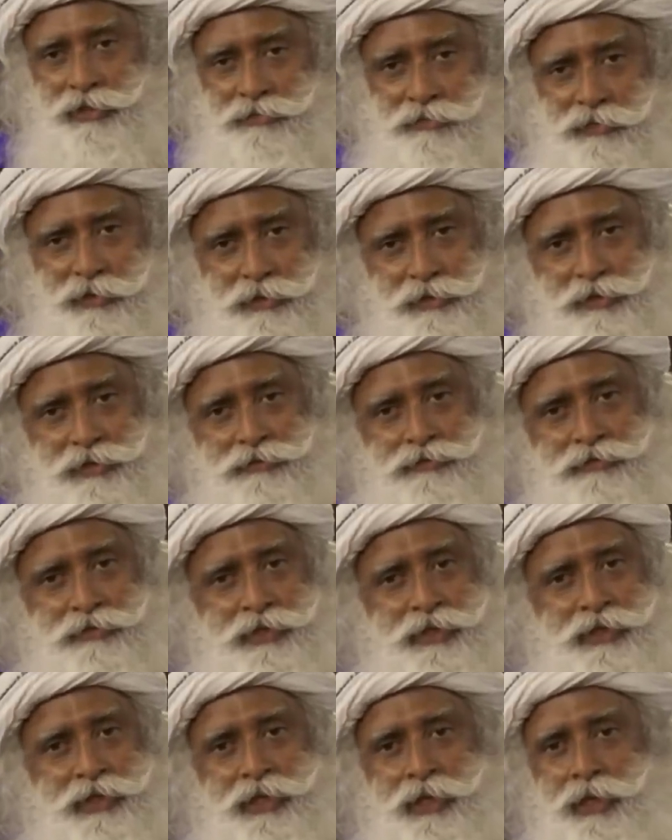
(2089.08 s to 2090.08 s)

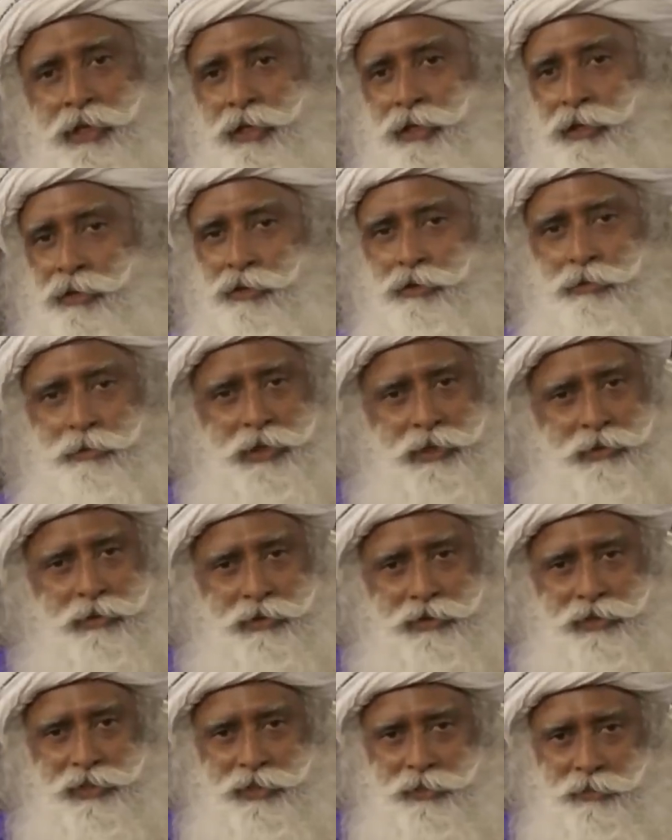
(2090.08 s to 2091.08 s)
philosophy, you may
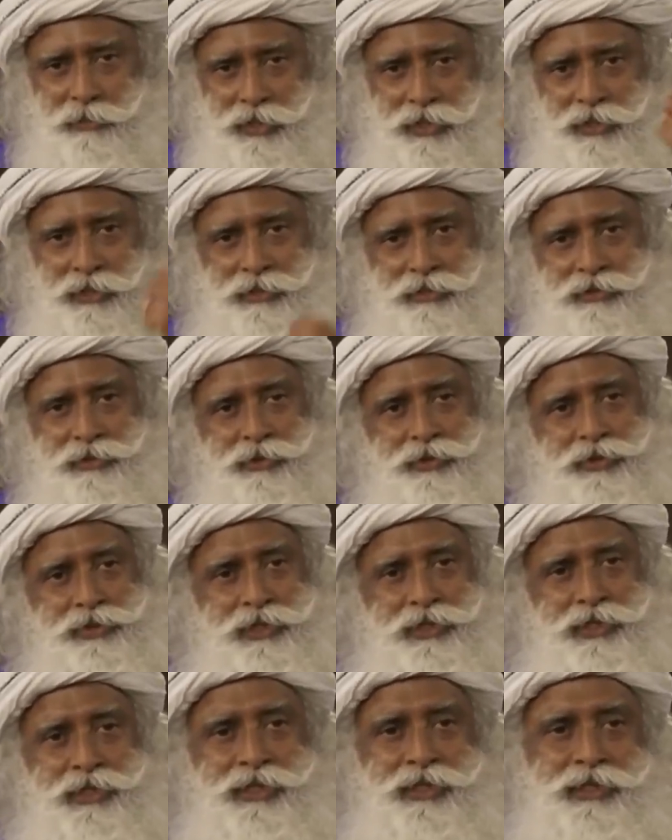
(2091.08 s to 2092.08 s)
call this being
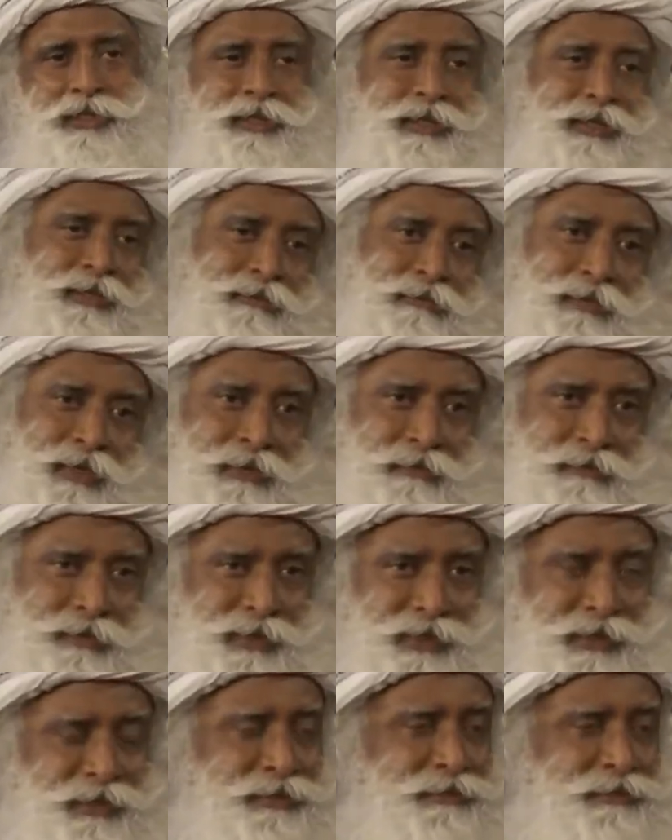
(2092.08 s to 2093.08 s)
socially whatever.